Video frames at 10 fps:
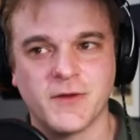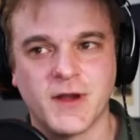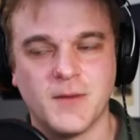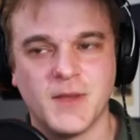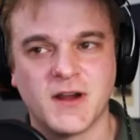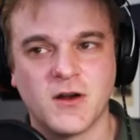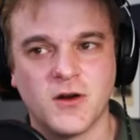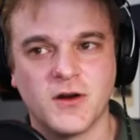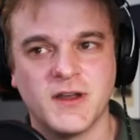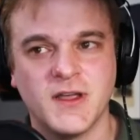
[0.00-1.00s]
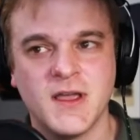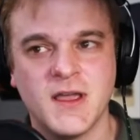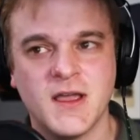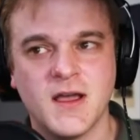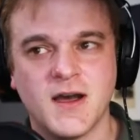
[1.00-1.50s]
combat card.
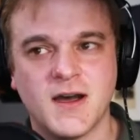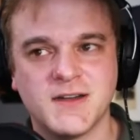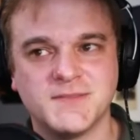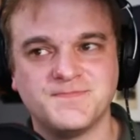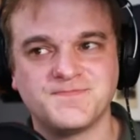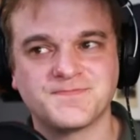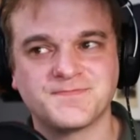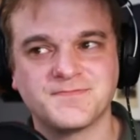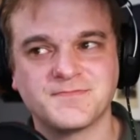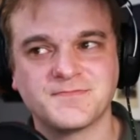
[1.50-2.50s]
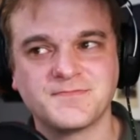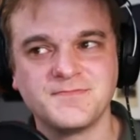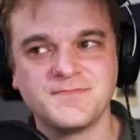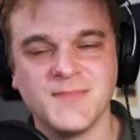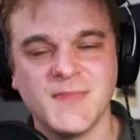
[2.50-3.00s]
Um,
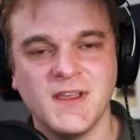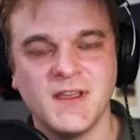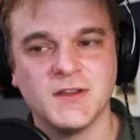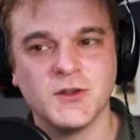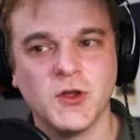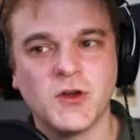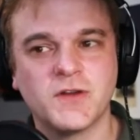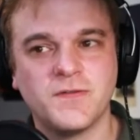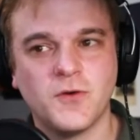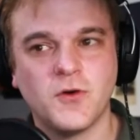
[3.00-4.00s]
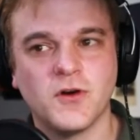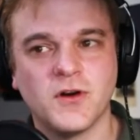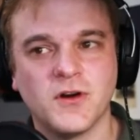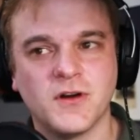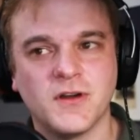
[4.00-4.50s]
look
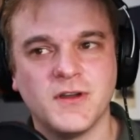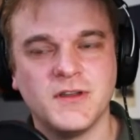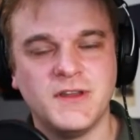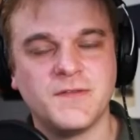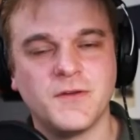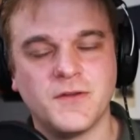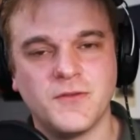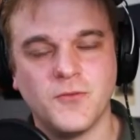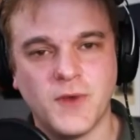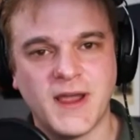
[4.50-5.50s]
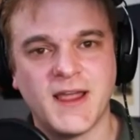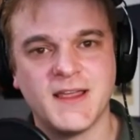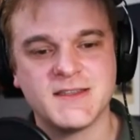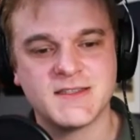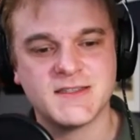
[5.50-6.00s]
for different
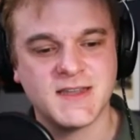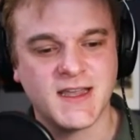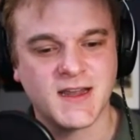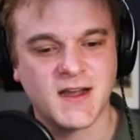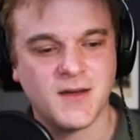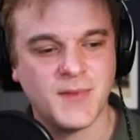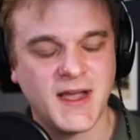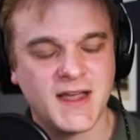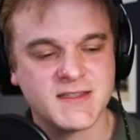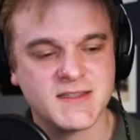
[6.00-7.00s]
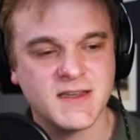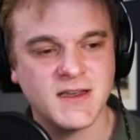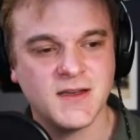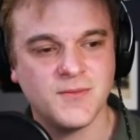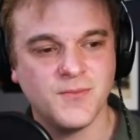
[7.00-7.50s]
ways to get combats
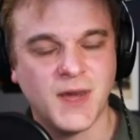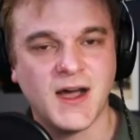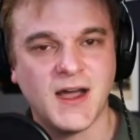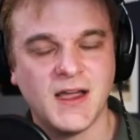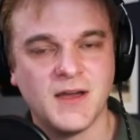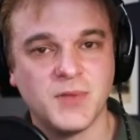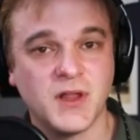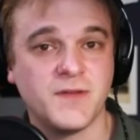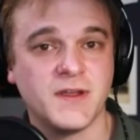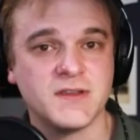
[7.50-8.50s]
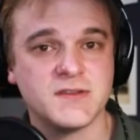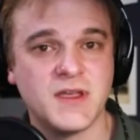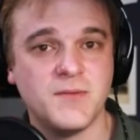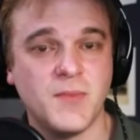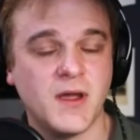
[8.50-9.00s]
by bluffing.
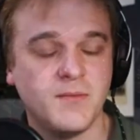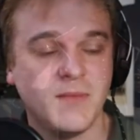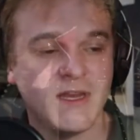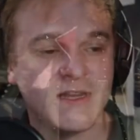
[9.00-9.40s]
It might mean a